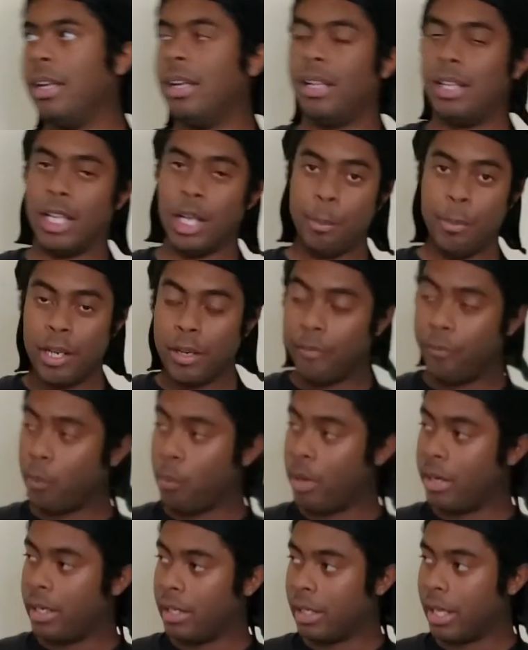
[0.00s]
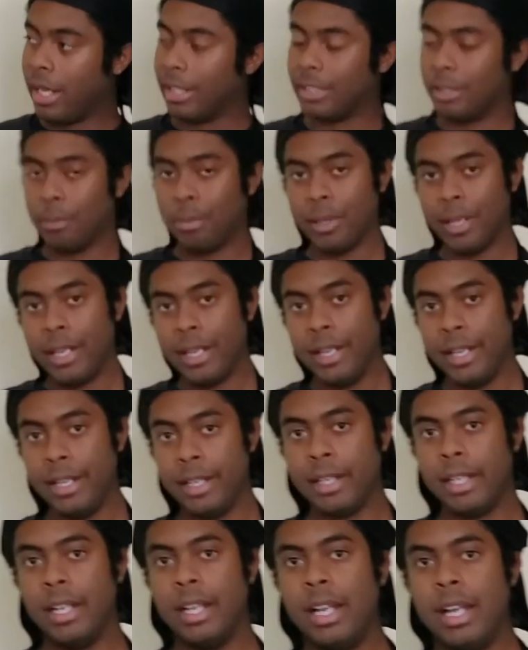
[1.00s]
let me avoid it like the
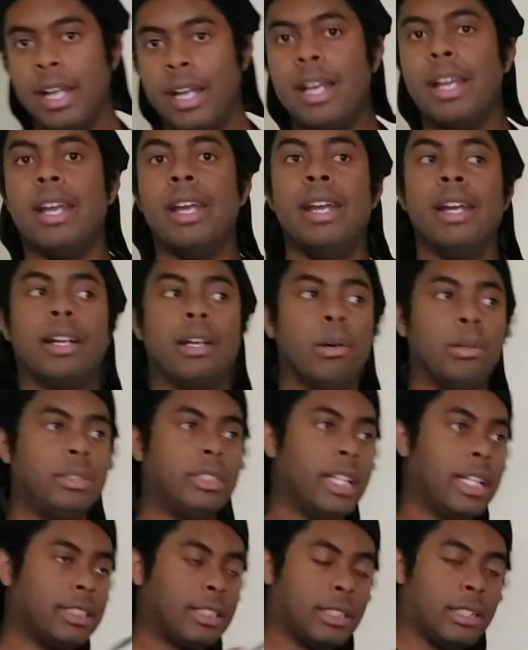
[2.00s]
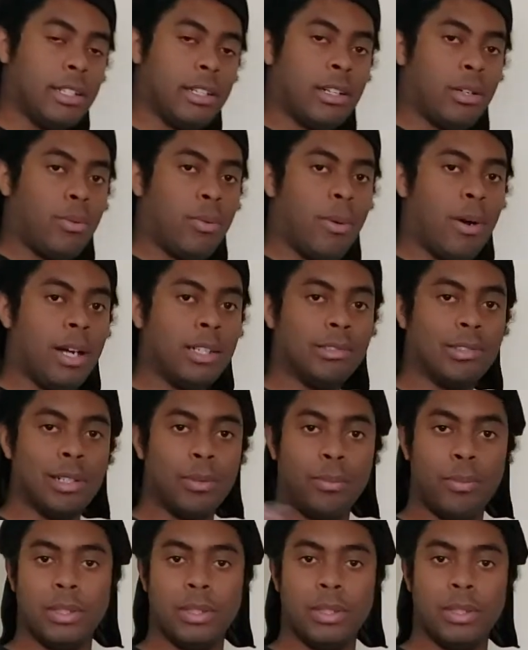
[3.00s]
plague and go test another quadrant,